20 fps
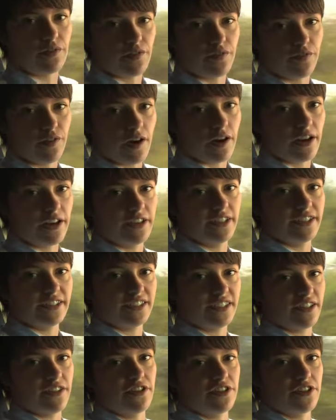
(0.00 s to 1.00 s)
finalists
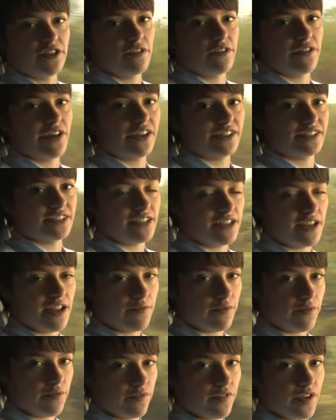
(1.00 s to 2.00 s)
in the
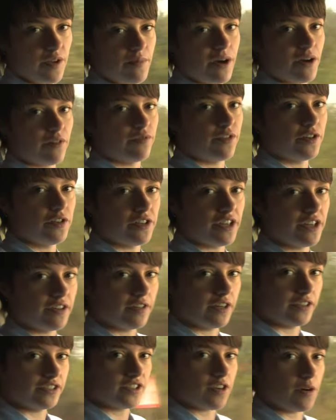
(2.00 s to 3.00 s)
2011 Female Food
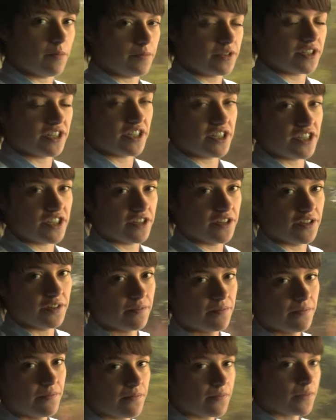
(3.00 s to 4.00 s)
Heroes competition,
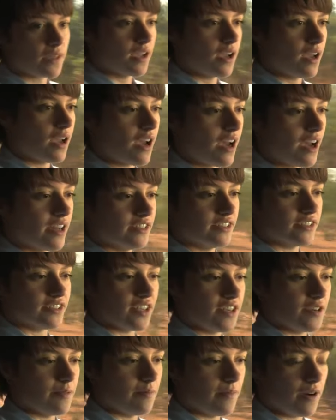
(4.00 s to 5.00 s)
and
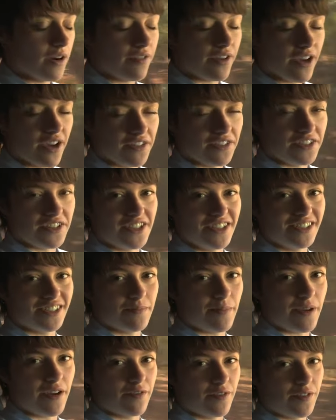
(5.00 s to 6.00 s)
I've heard that she's a bit
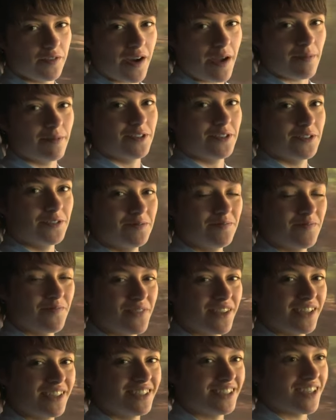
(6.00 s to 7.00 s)
of a rebel,
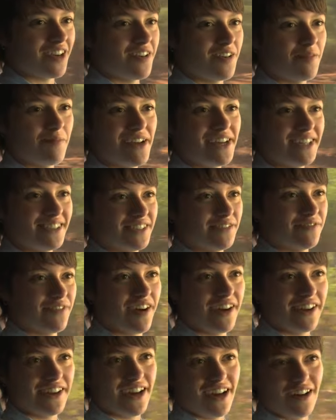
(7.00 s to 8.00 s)
so I'm here to
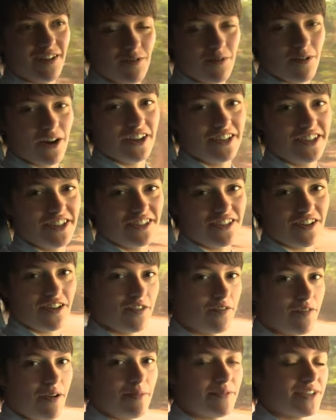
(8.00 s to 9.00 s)
find out why she's got the
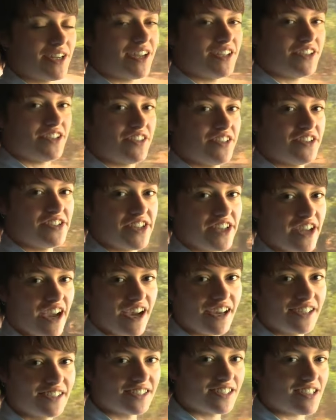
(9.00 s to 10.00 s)
reputation that she
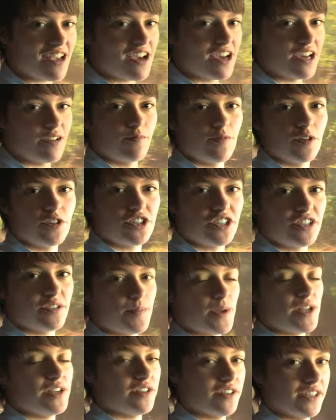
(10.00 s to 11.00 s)
has and what she's
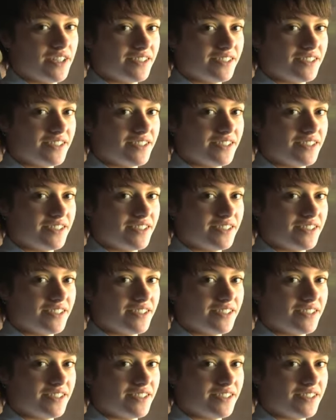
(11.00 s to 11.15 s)
been doing